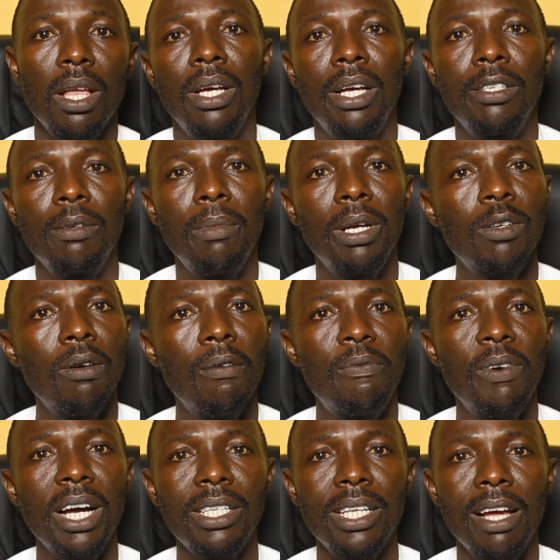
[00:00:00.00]
As a matter of
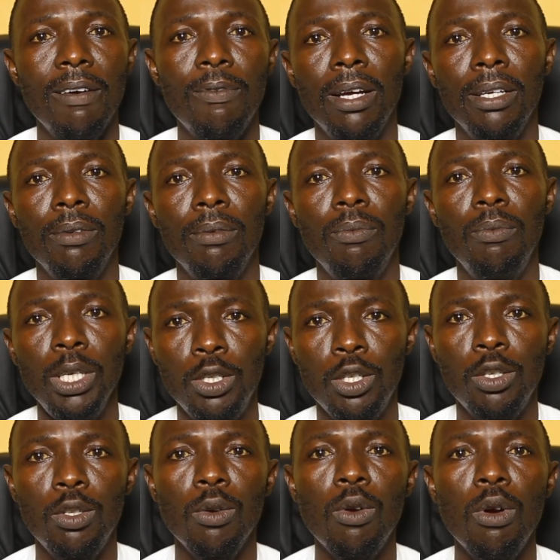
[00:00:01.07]
fact, I
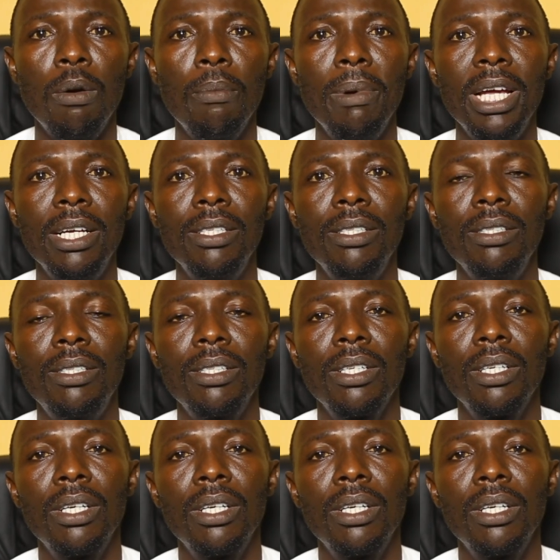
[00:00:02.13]
wish to commend